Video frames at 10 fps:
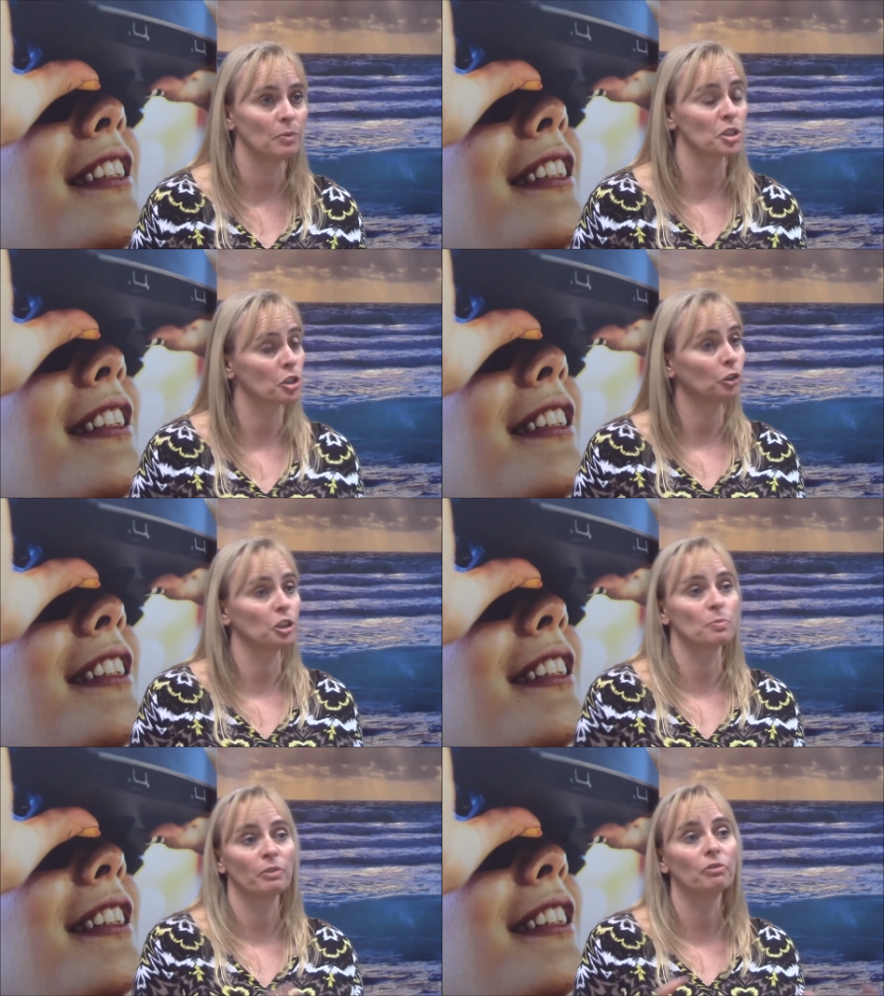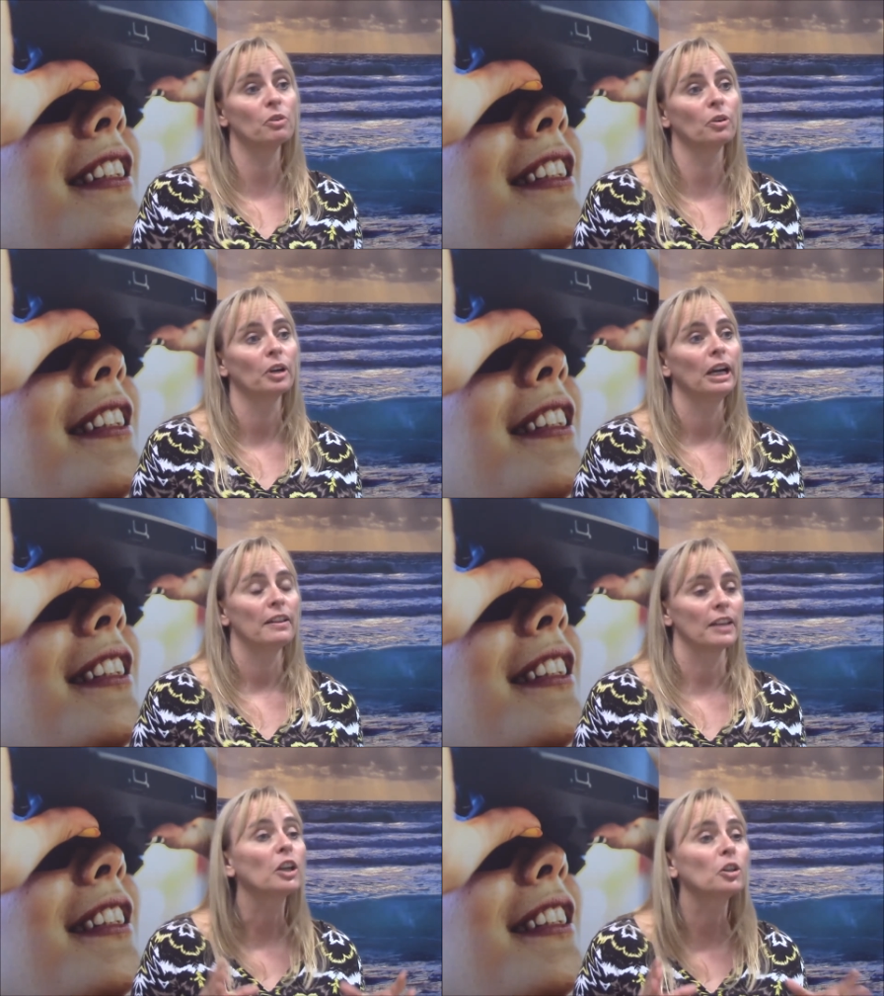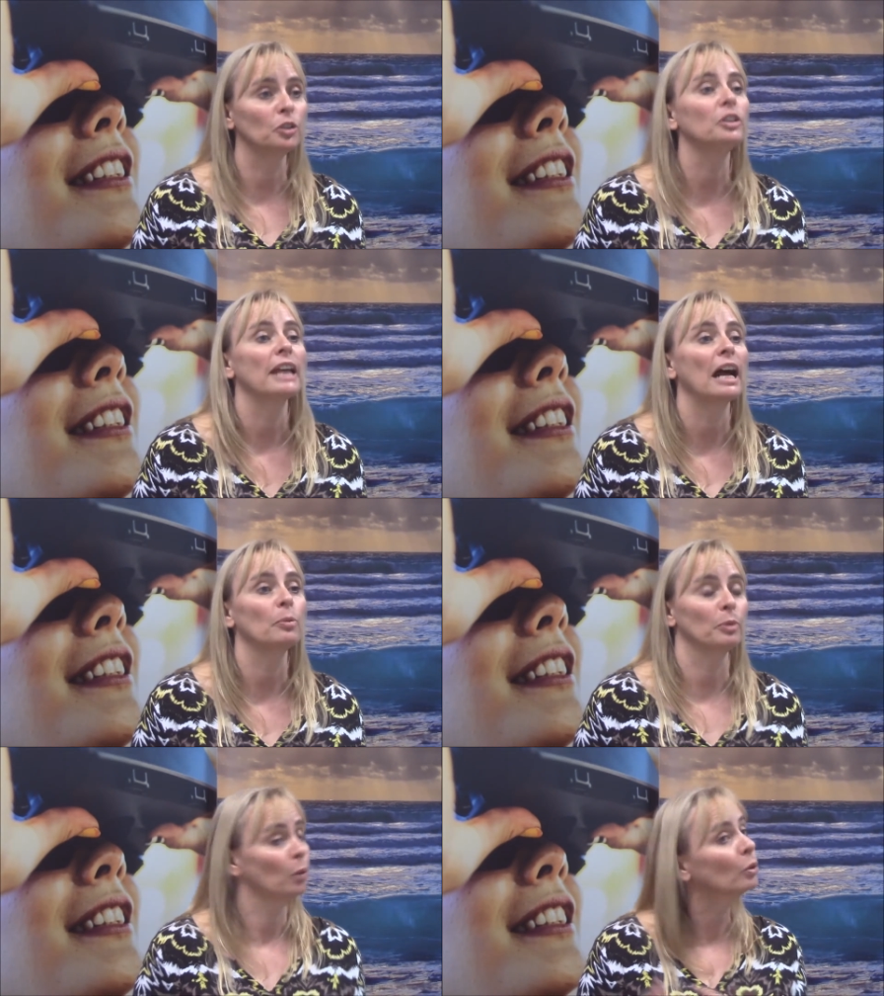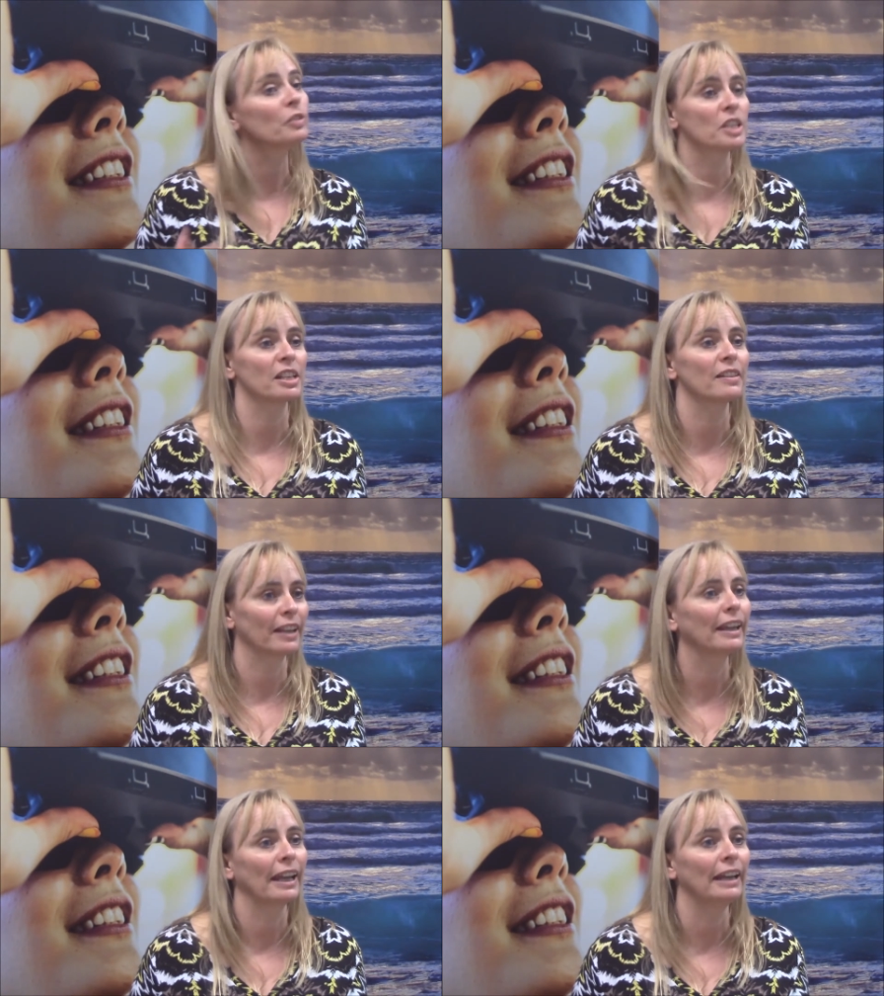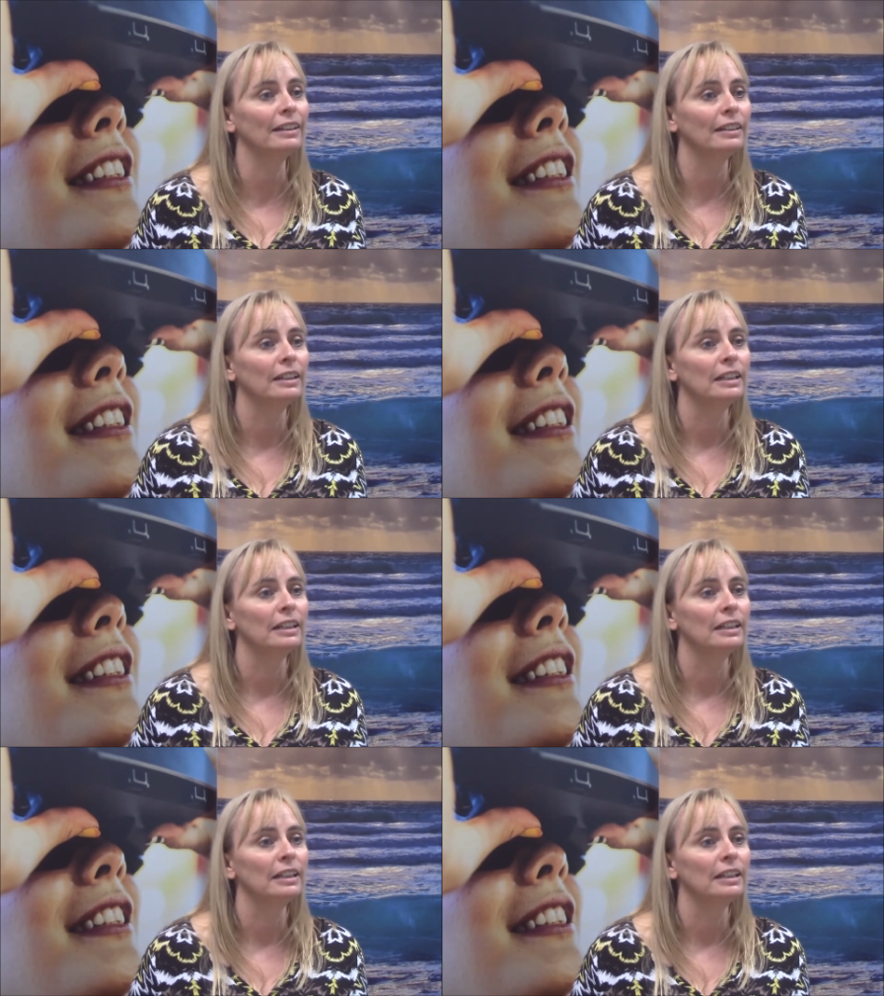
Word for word: With soldiers before, they couldn't help, and all of a sudden they can.